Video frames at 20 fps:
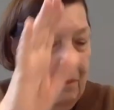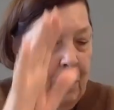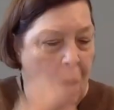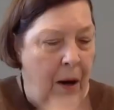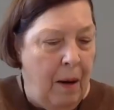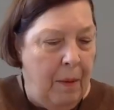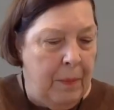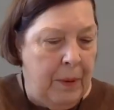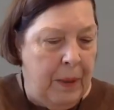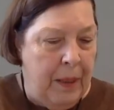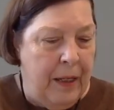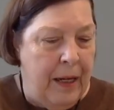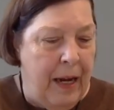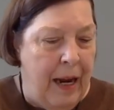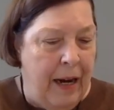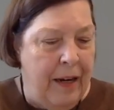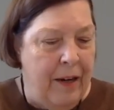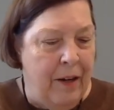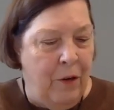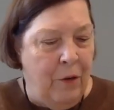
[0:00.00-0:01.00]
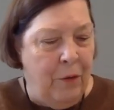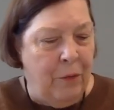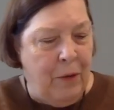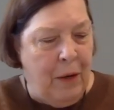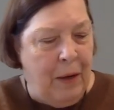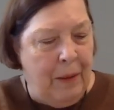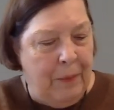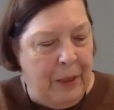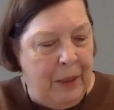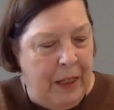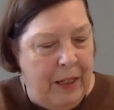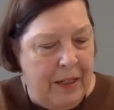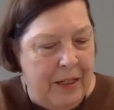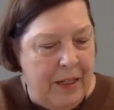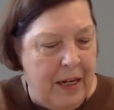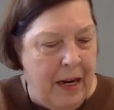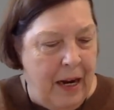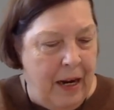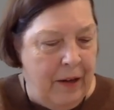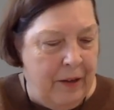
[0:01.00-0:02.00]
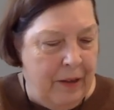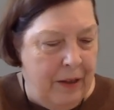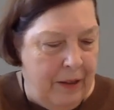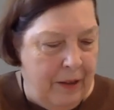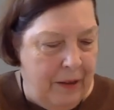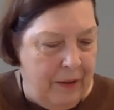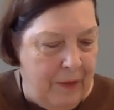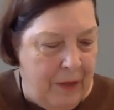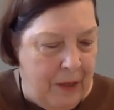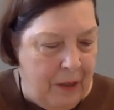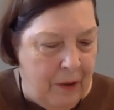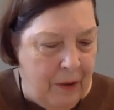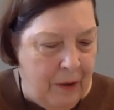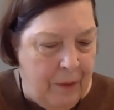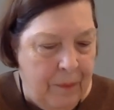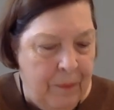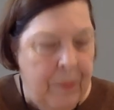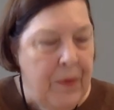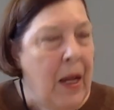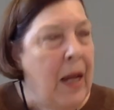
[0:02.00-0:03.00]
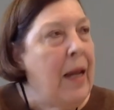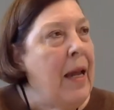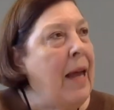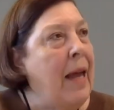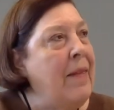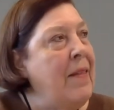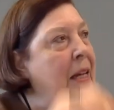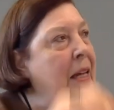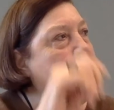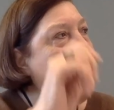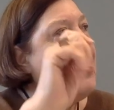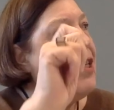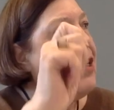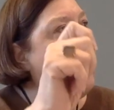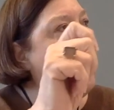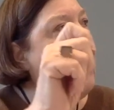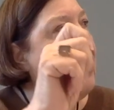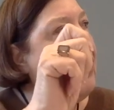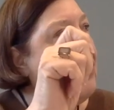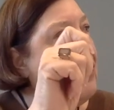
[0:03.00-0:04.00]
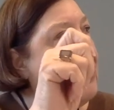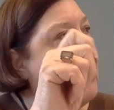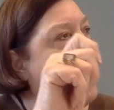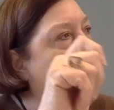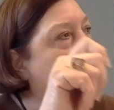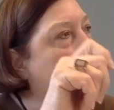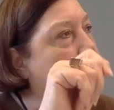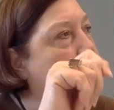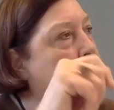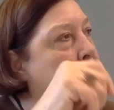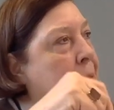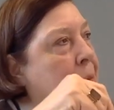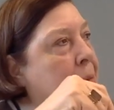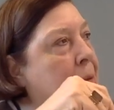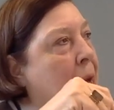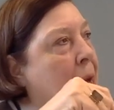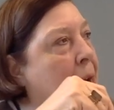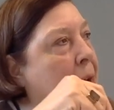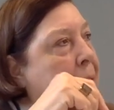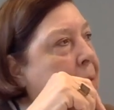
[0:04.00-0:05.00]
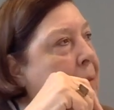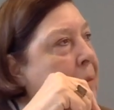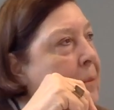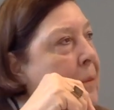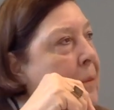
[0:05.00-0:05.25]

Probably your family gets counted in there, and then he slaughters the animal. Yeah.